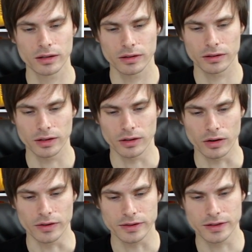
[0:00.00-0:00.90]
See here
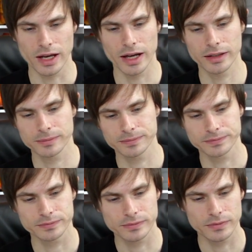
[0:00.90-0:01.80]
on the side,
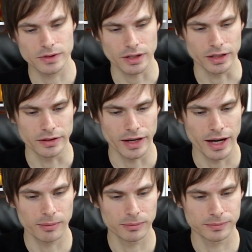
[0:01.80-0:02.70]
it's got a
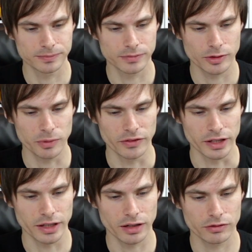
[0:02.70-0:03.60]
tab. Let's be very
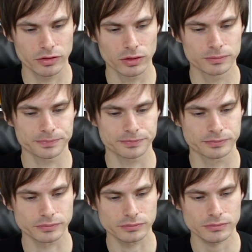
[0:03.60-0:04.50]
careful
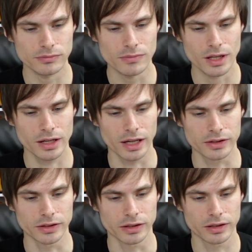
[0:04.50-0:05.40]
not
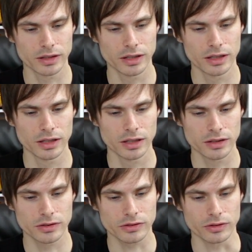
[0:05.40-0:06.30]
to
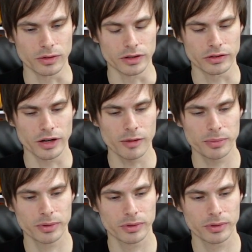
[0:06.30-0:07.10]
screw this up.